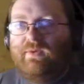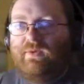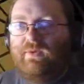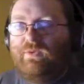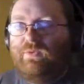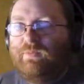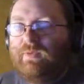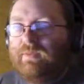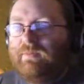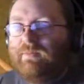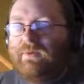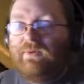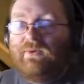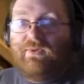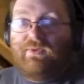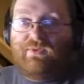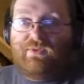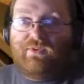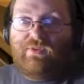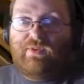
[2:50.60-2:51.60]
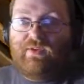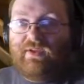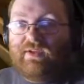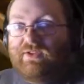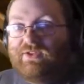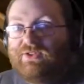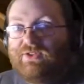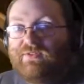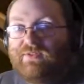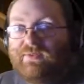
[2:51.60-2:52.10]
Those people are good to
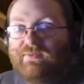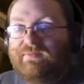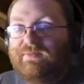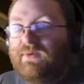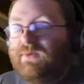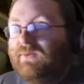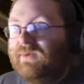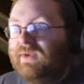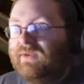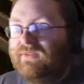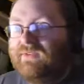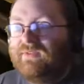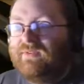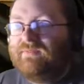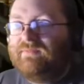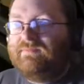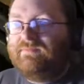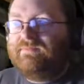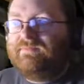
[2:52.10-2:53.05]
each other. Oh yes.